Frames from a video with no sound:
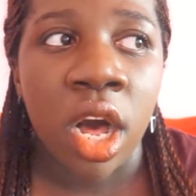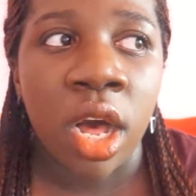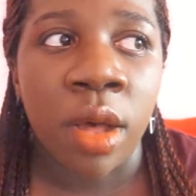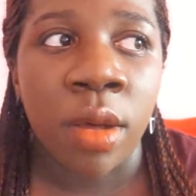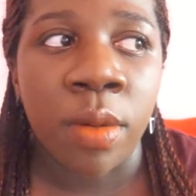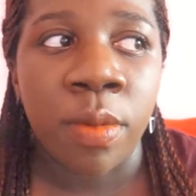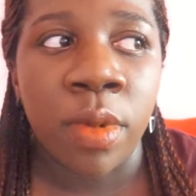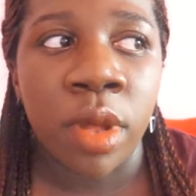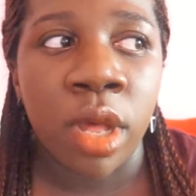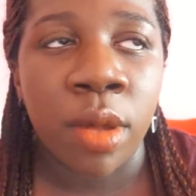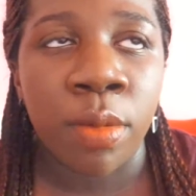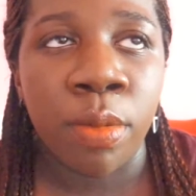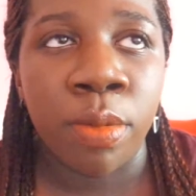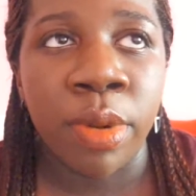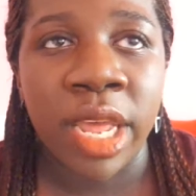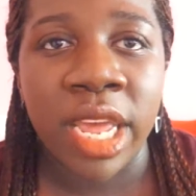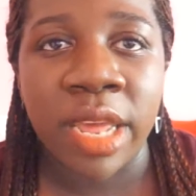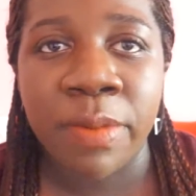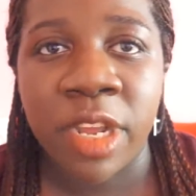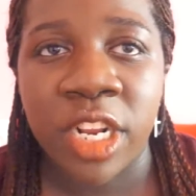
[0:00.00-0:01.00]
uh,
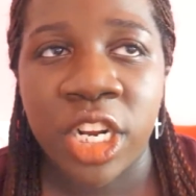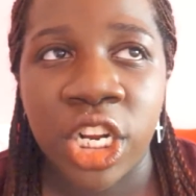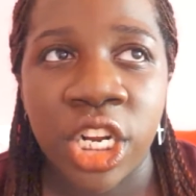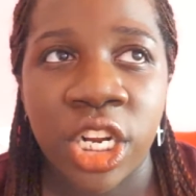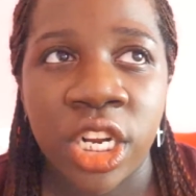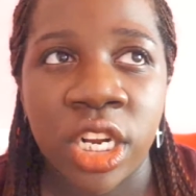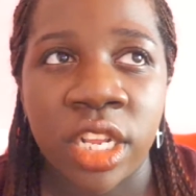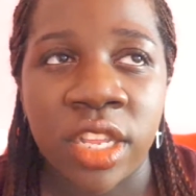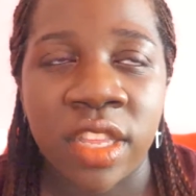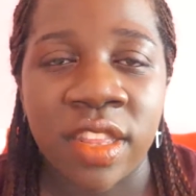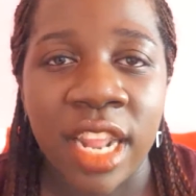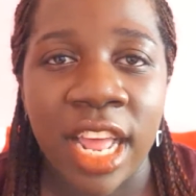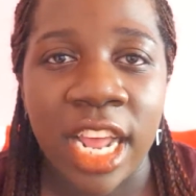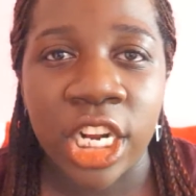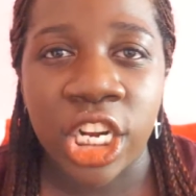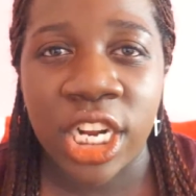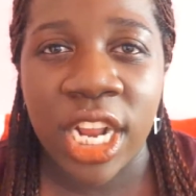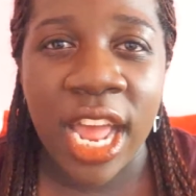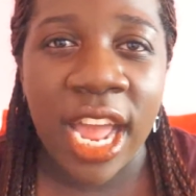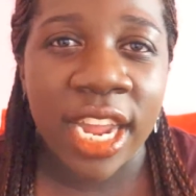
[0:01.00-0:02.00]
blemish
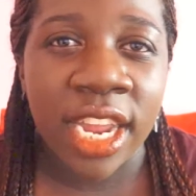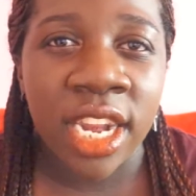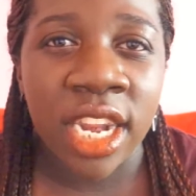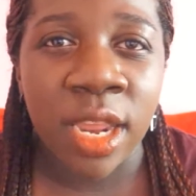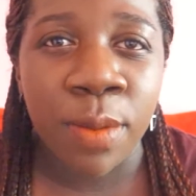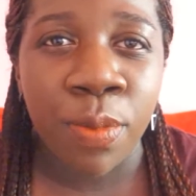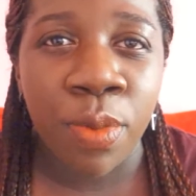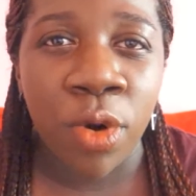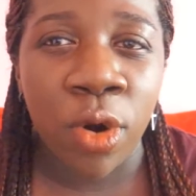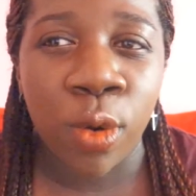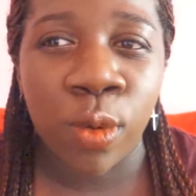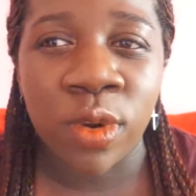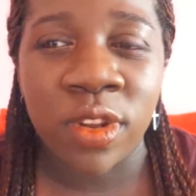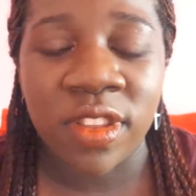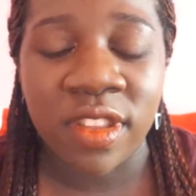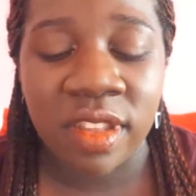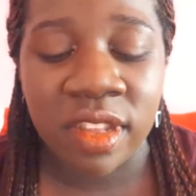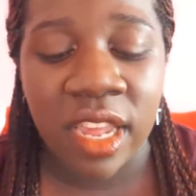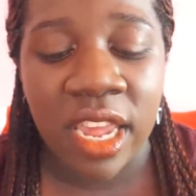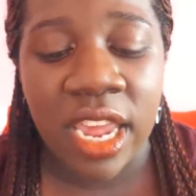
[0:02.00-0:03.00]
slash acne
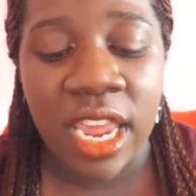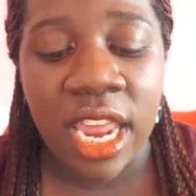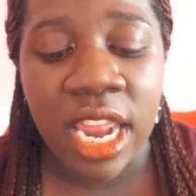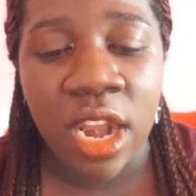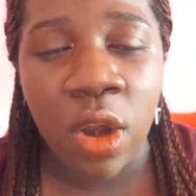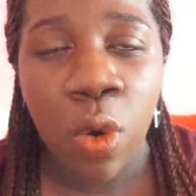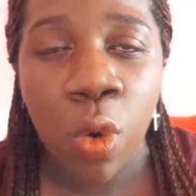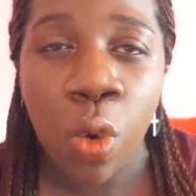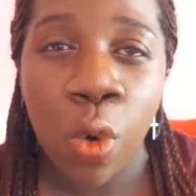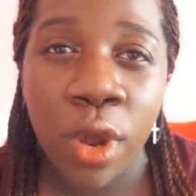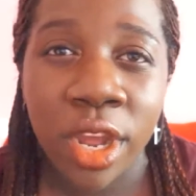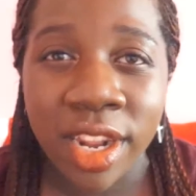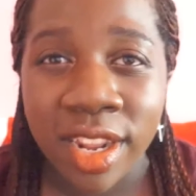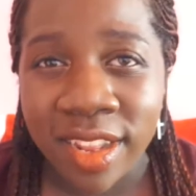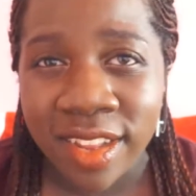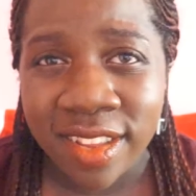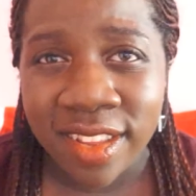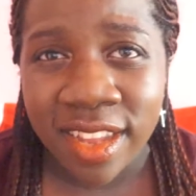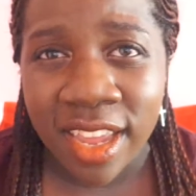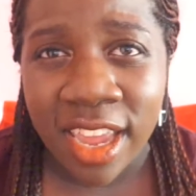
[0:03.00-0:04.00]
prone skin,
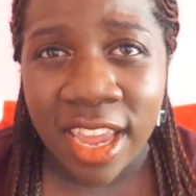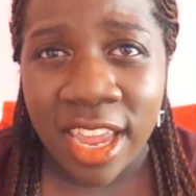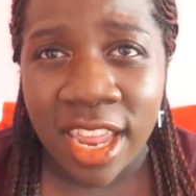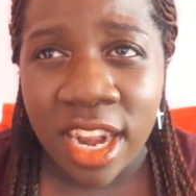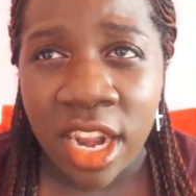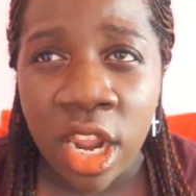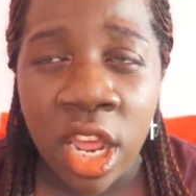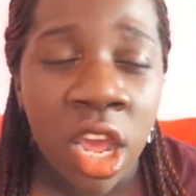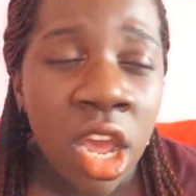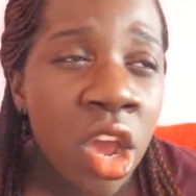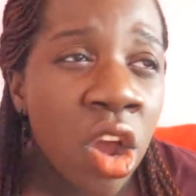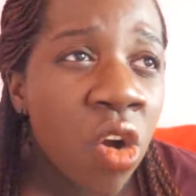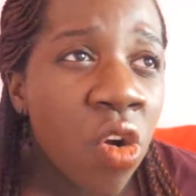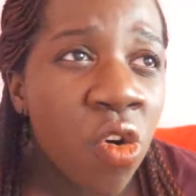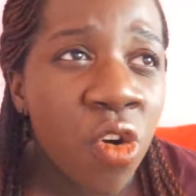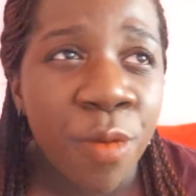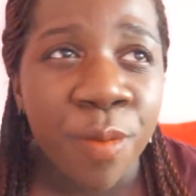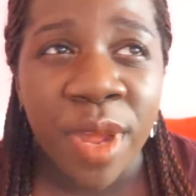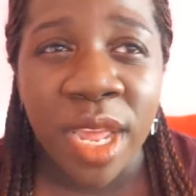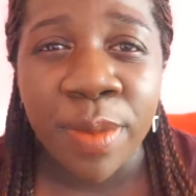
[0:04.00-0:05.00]
oily skin,
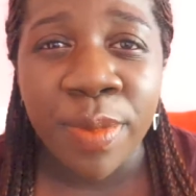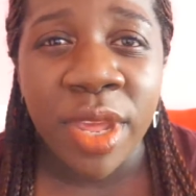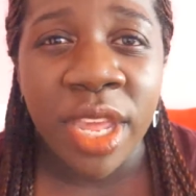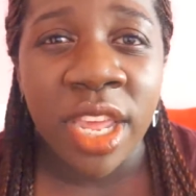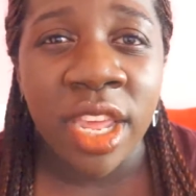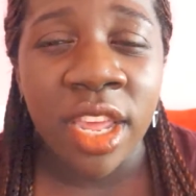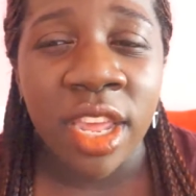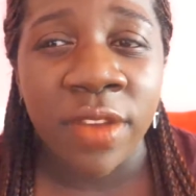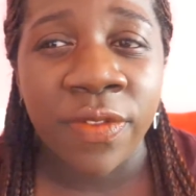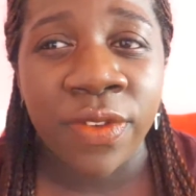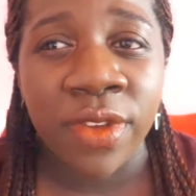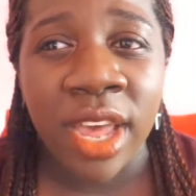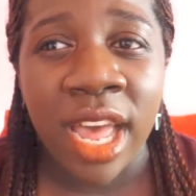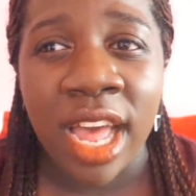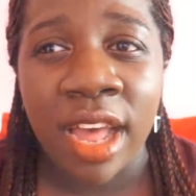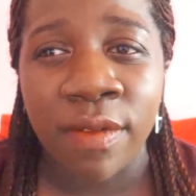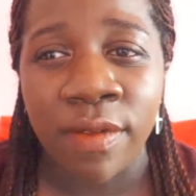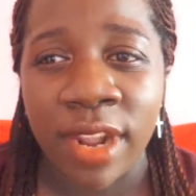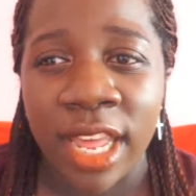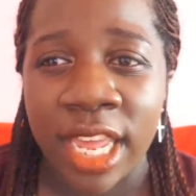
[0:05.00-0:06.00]
or maybe
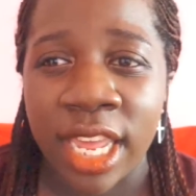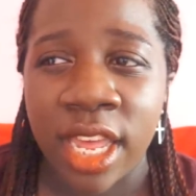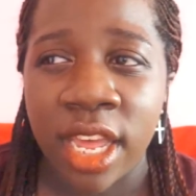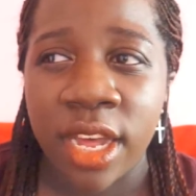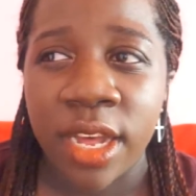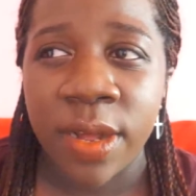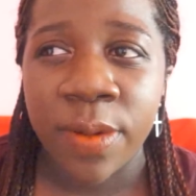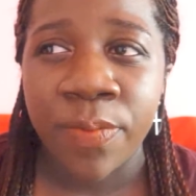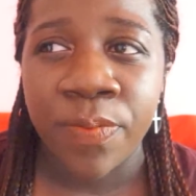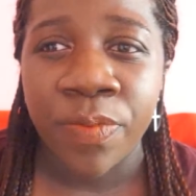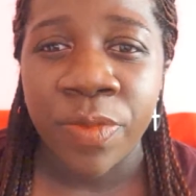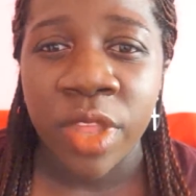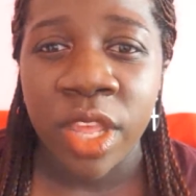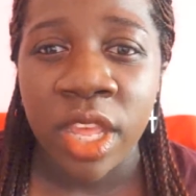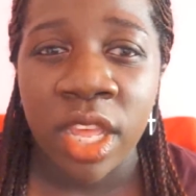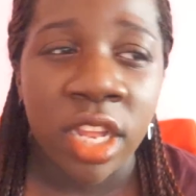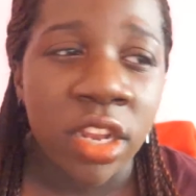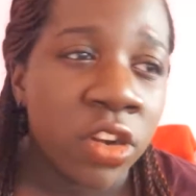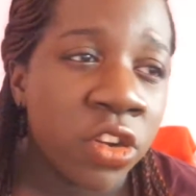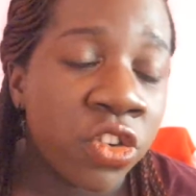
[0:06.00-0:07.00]
if you have like
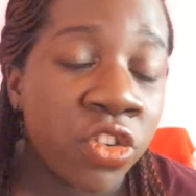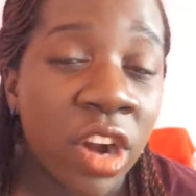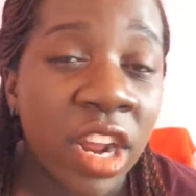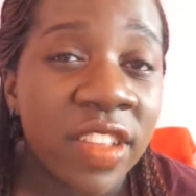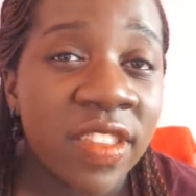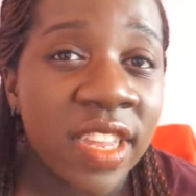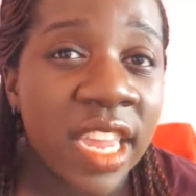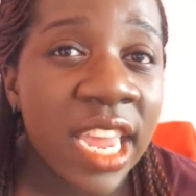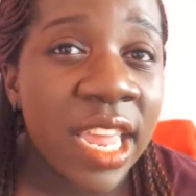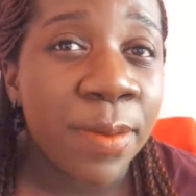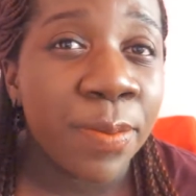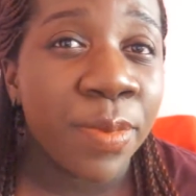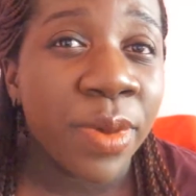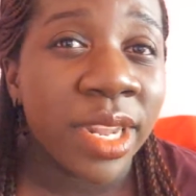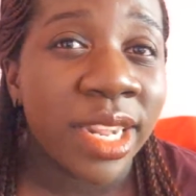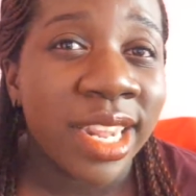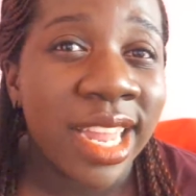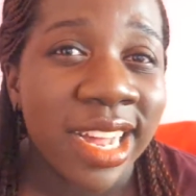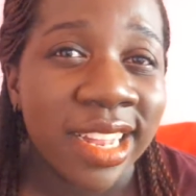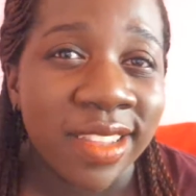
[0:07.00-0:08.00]
a dry
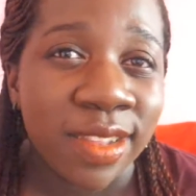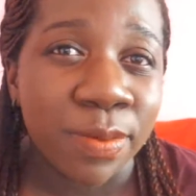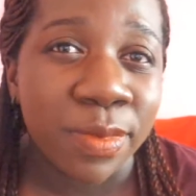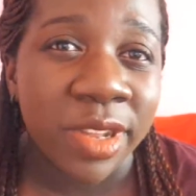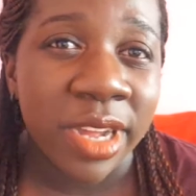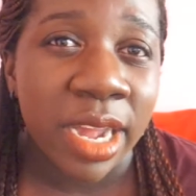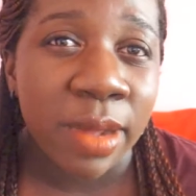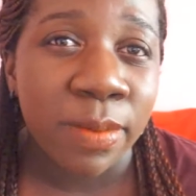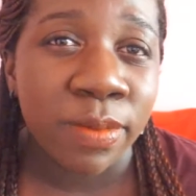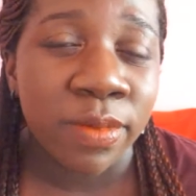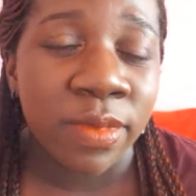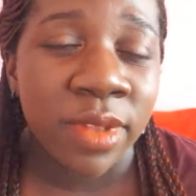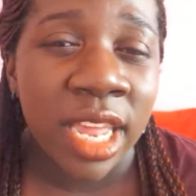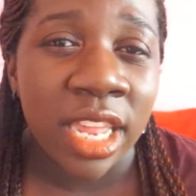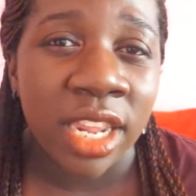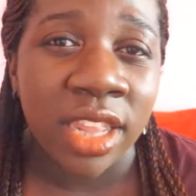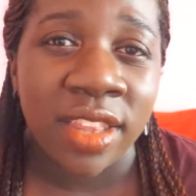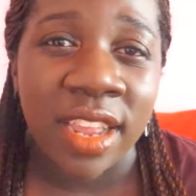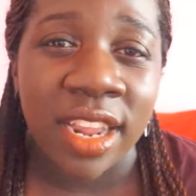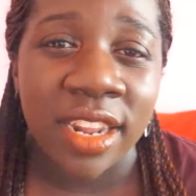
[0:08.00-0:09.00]
skin but that
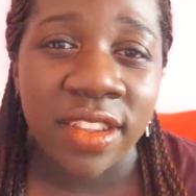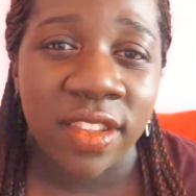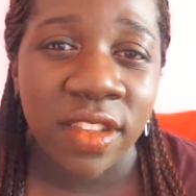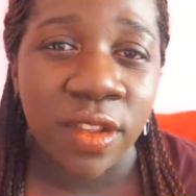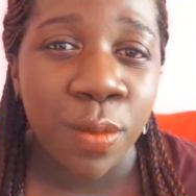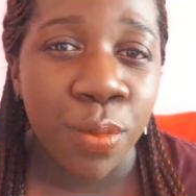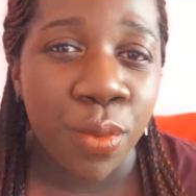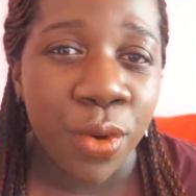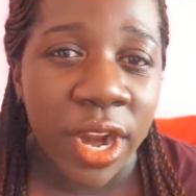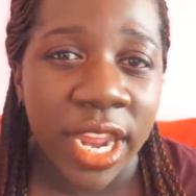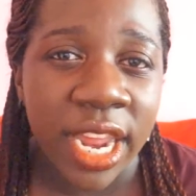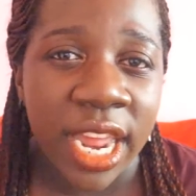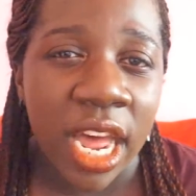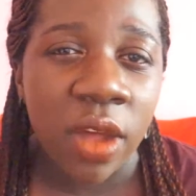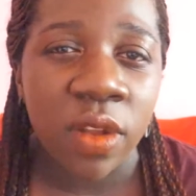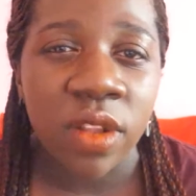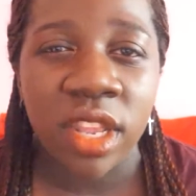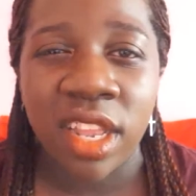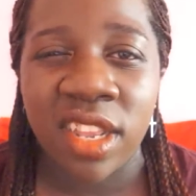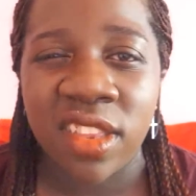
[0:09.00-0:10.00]
sometimes that tends to
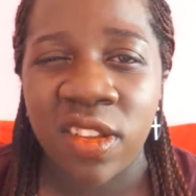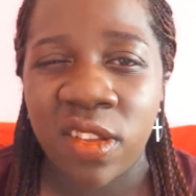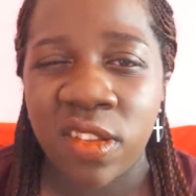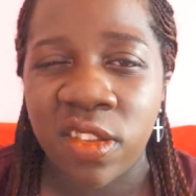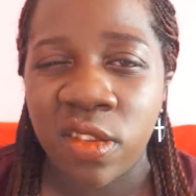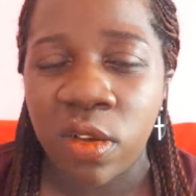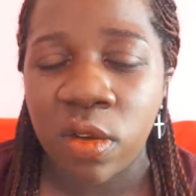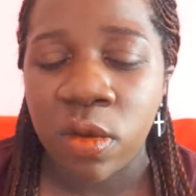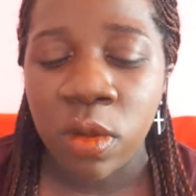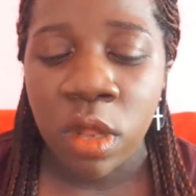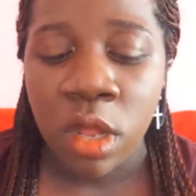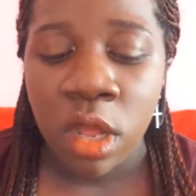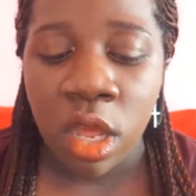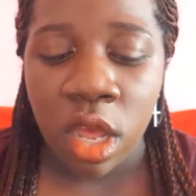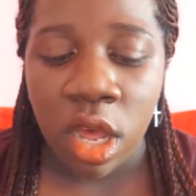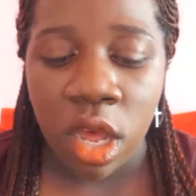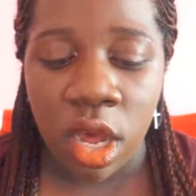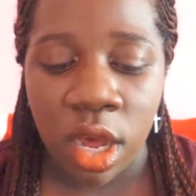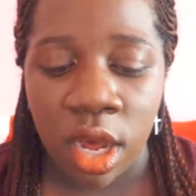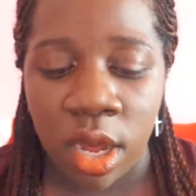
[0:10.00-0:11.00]
break out, that's
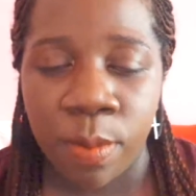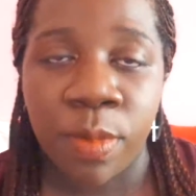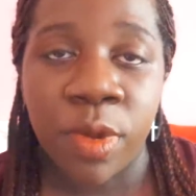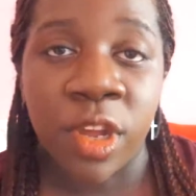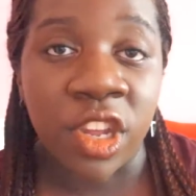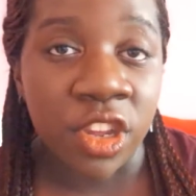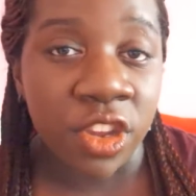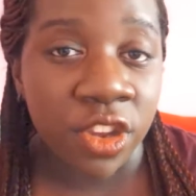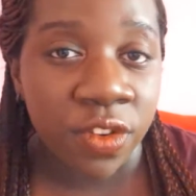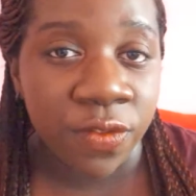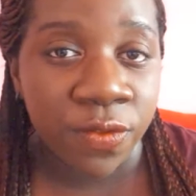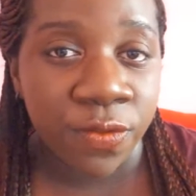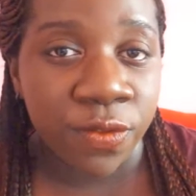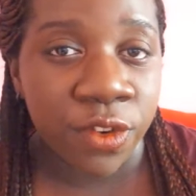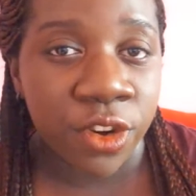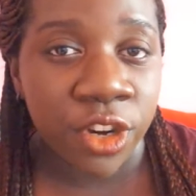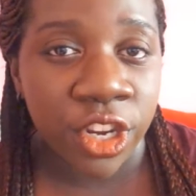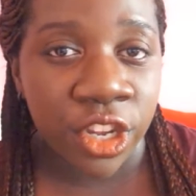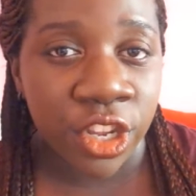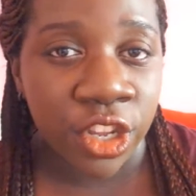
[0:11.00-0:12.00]
also um,
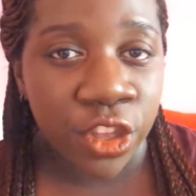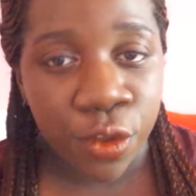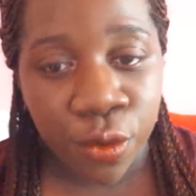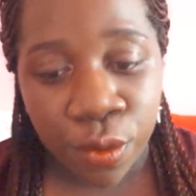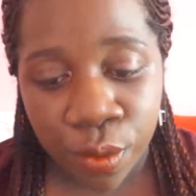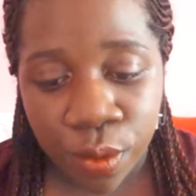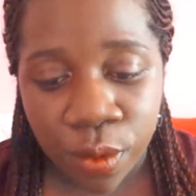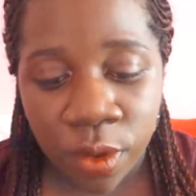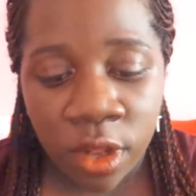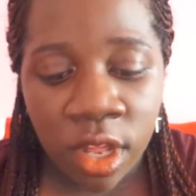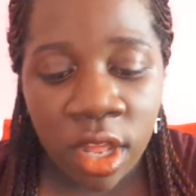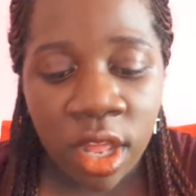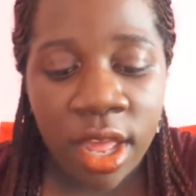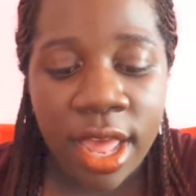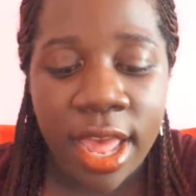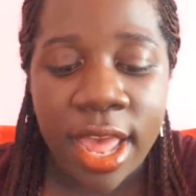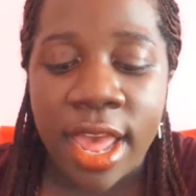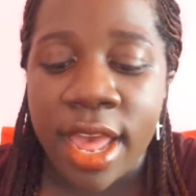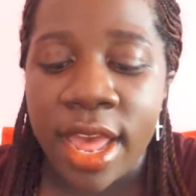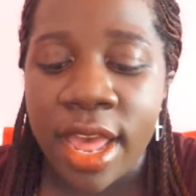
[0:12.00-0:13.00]
good for you.